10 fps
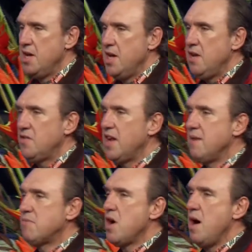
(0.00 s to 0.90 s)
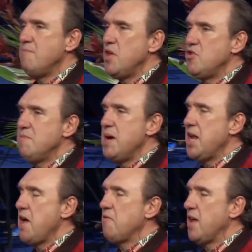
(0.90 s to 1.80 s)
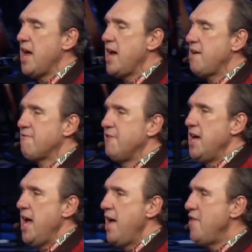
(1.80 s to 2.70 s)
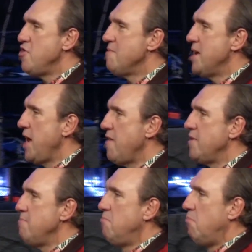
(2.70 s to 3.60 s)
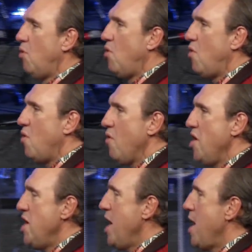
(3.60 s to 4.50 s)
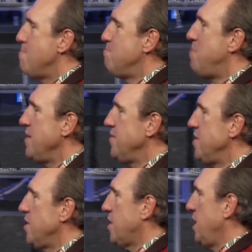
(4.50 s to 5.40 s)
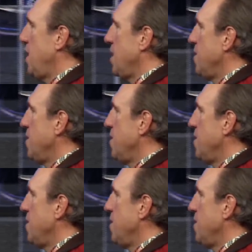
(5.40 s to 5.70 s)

He said, I'm come that you might have life and that you might have it more abundantly.